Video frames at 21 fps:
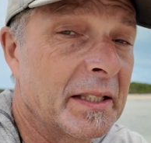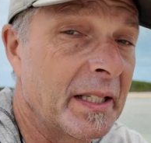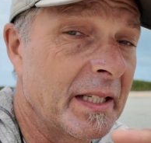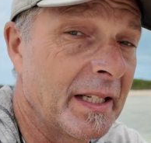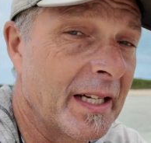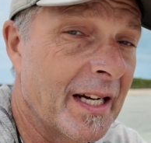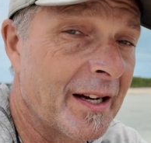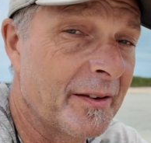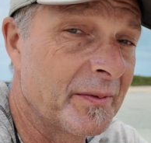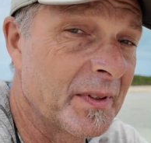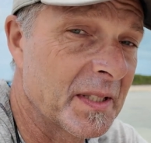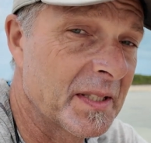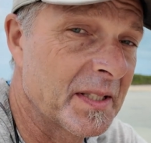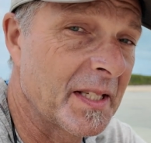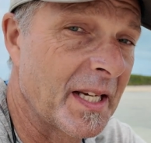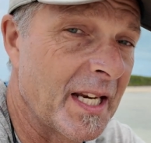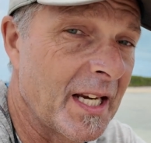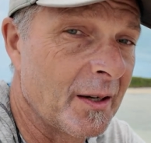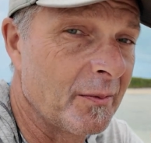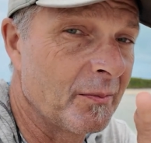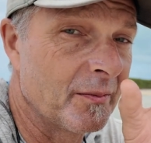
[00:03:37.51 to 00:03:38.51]
They have the
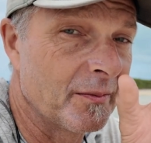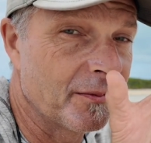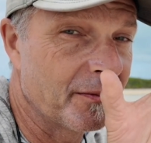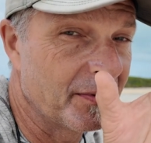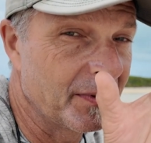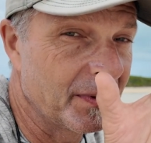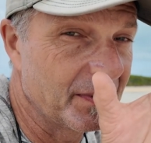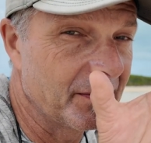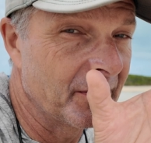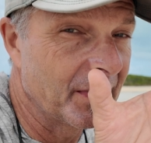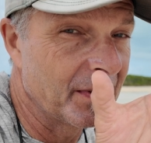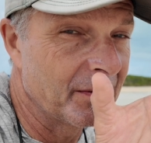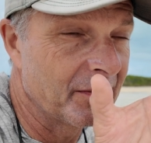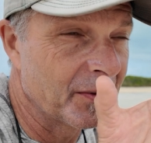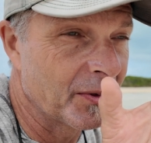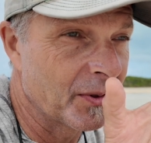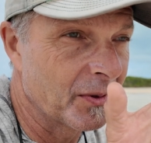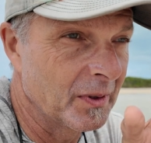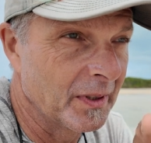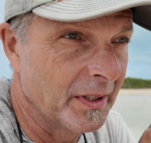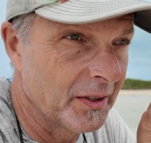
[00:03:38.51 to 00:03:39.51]
same,
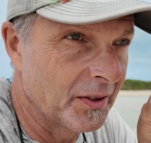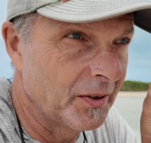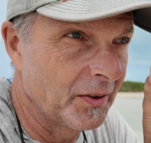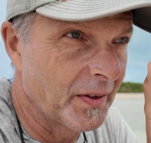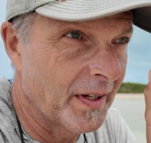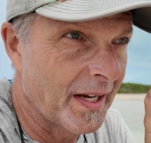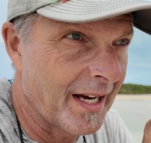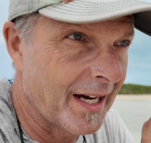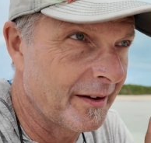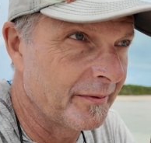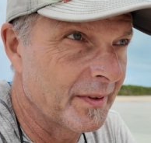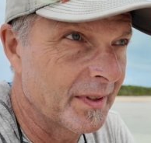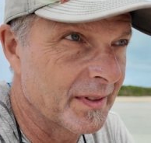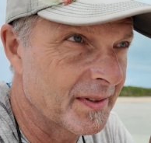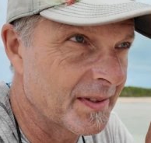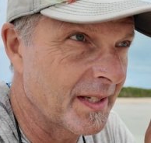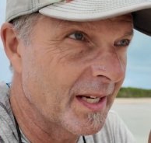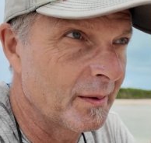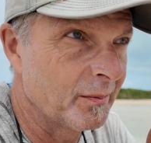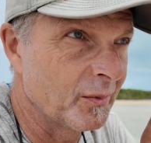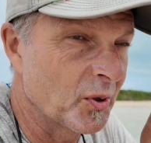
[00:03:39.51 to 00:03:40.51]
when they're little, they have the
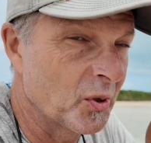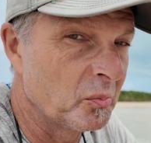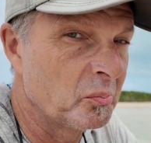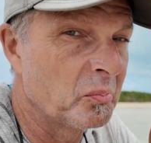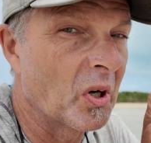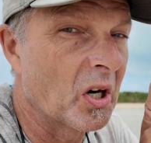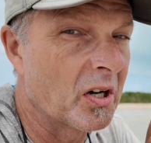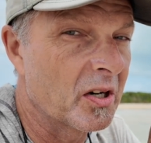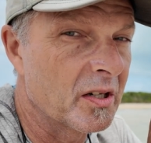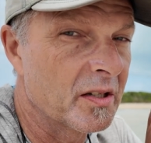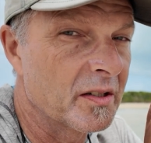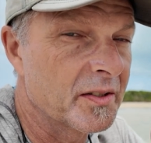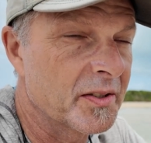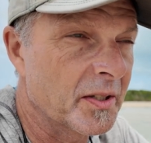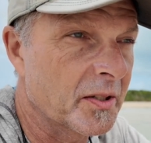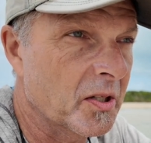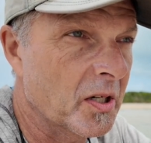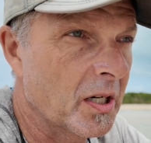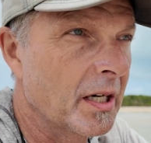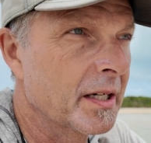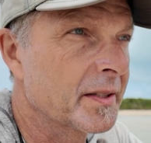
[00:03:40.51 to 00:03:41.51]
same little bars
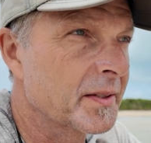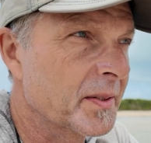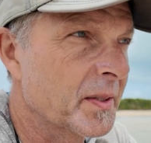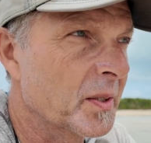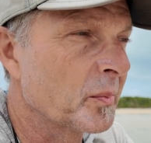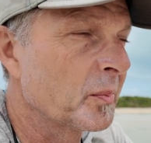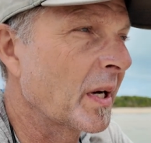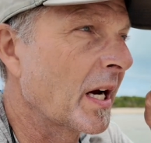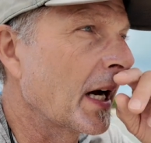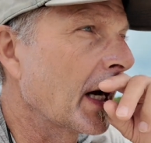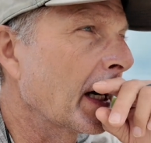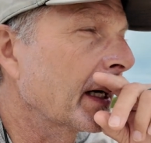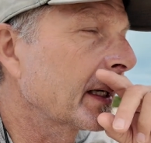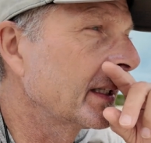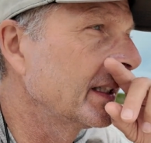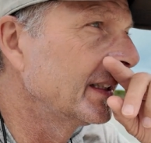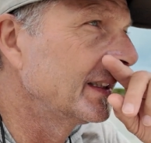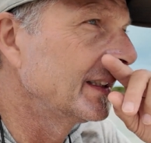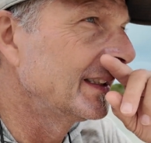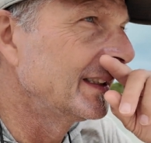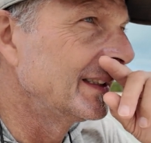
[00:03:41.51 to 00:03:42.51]
across their
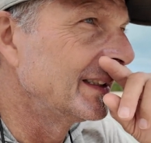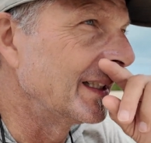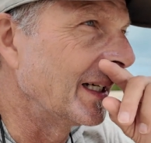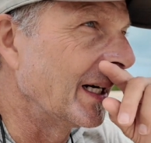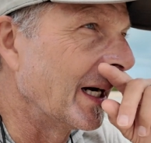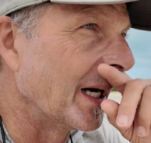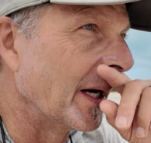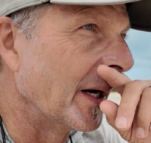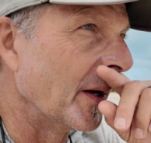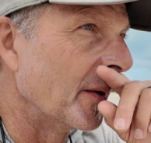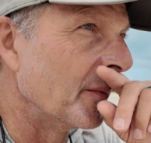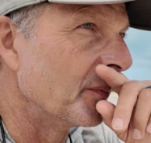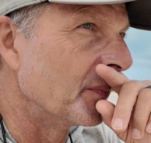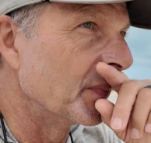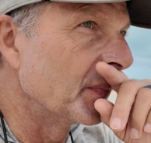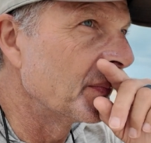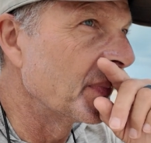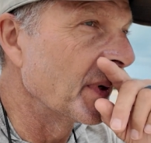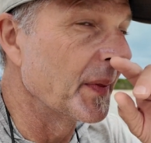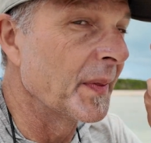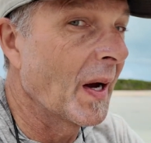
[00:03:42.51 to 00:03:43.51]
back.
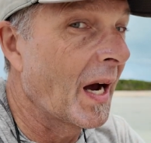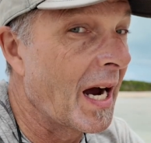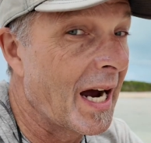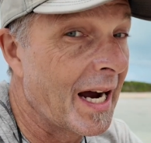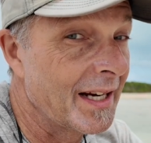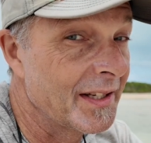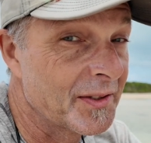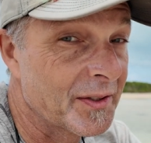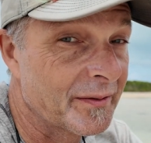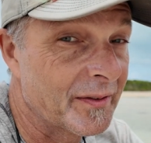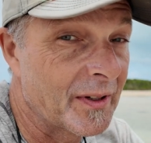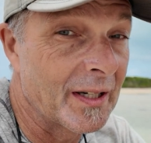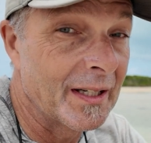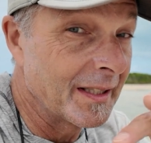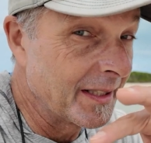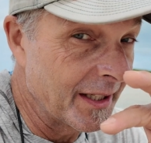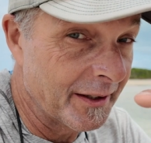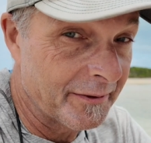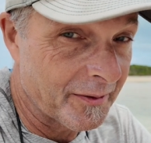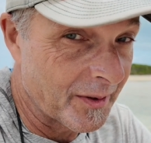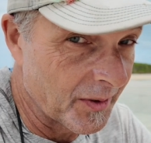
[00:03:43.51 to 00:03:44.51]
But the eyes are very
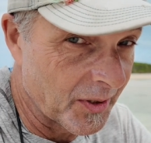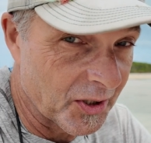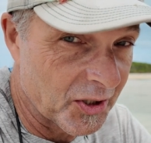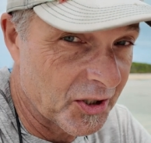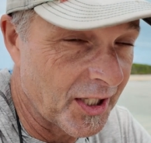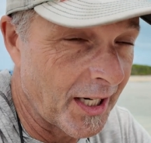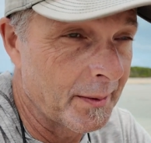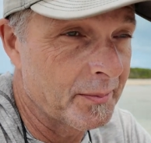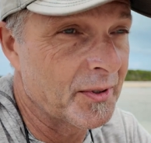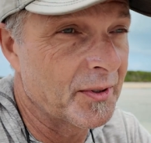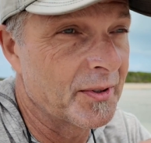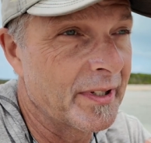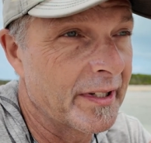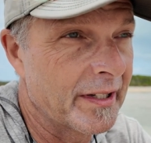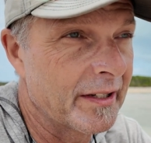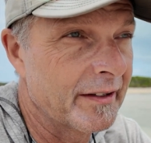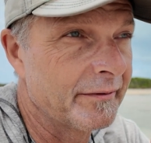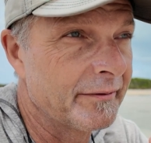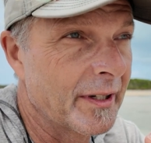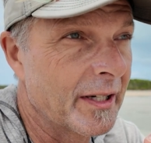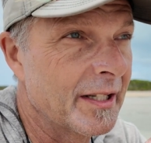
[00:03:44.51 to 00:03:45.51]
different, the shapes
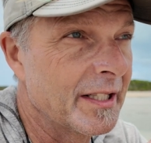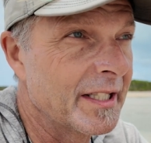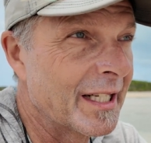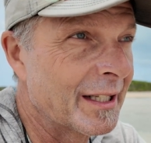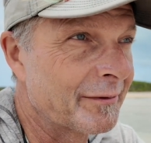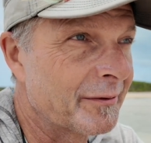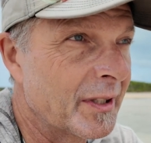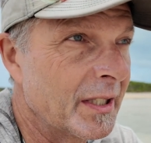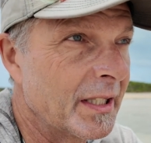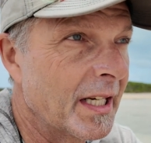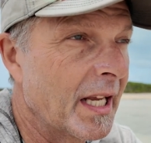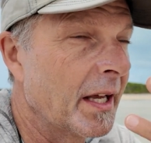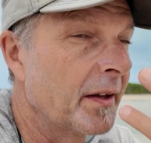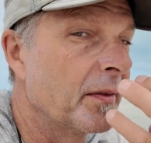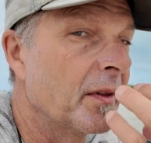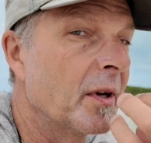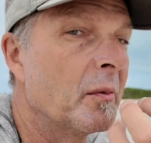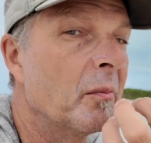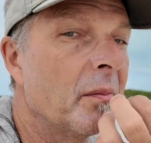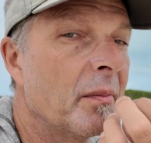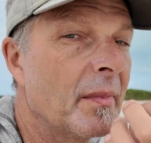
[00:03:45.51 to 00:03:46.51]
are very different,
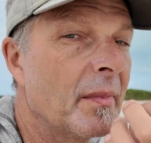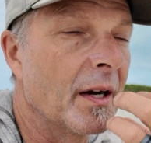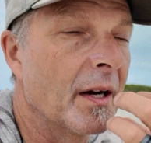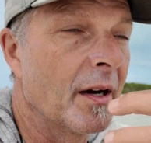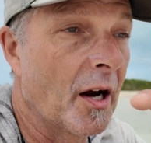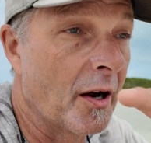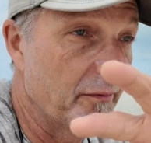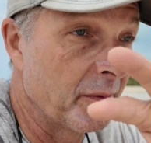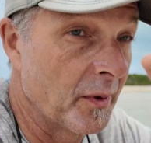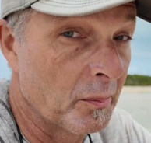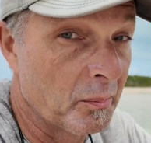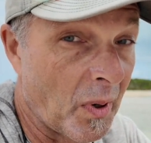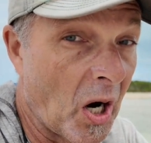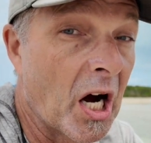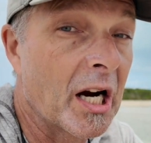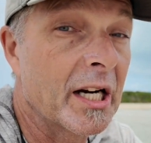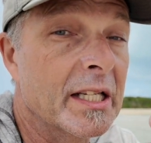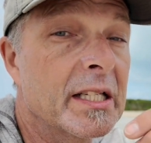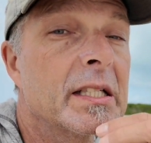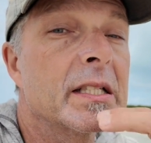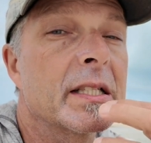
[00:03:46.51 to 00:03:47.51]
and of the
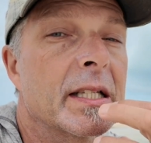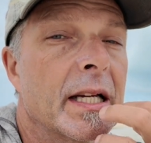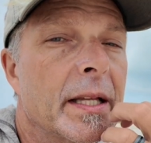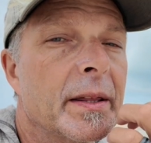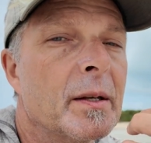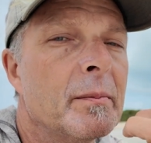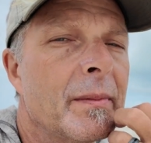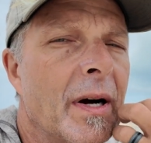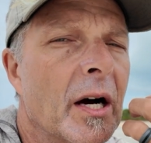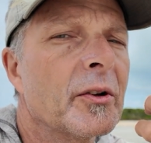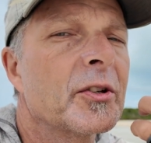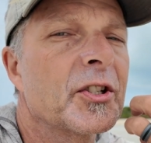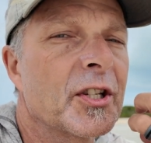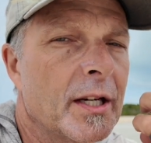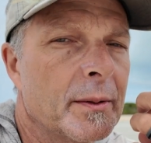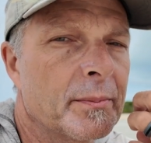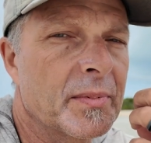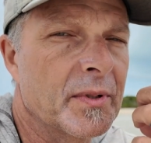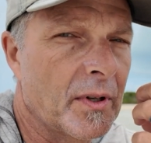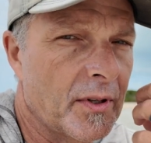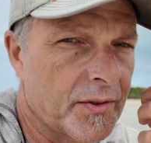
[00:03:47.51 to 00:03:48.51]
bodies, and the mouth
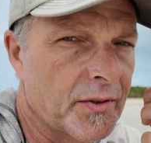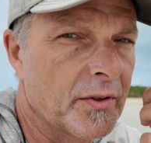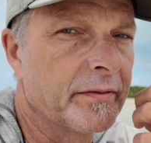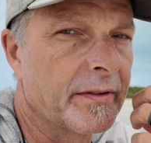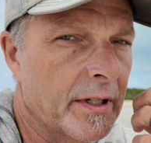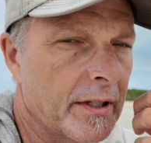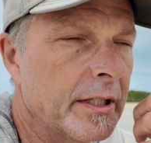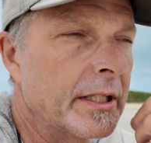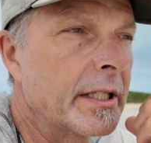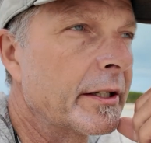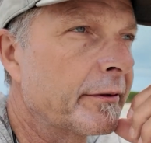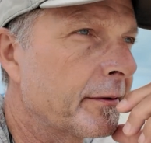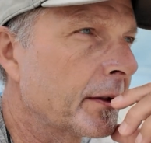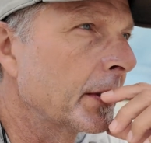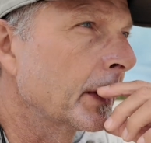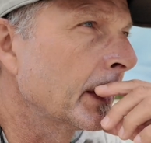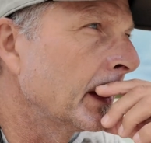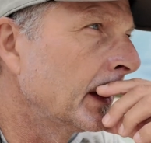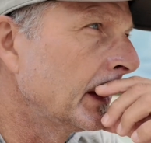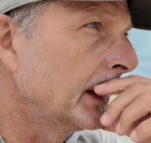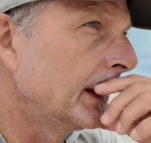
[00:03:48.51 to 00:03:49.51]
shape's also very different.